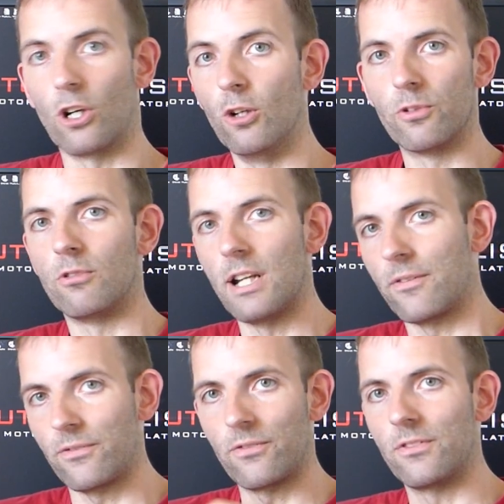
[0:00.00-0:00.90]

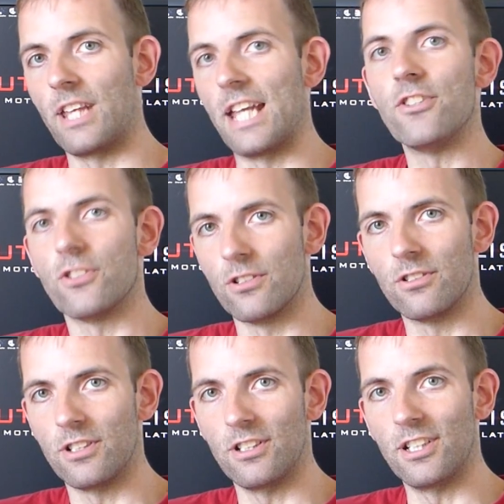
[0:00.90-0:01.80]
over-rev the engine
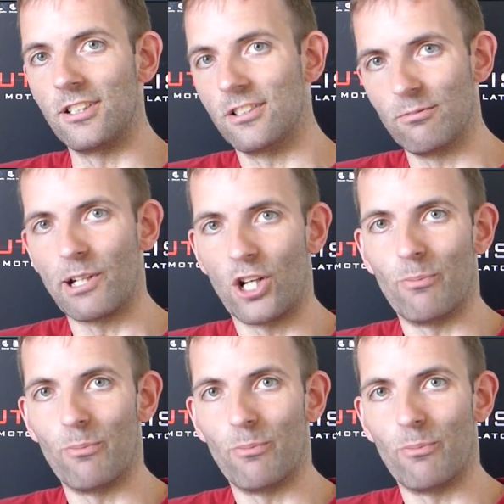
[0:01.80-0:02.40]
by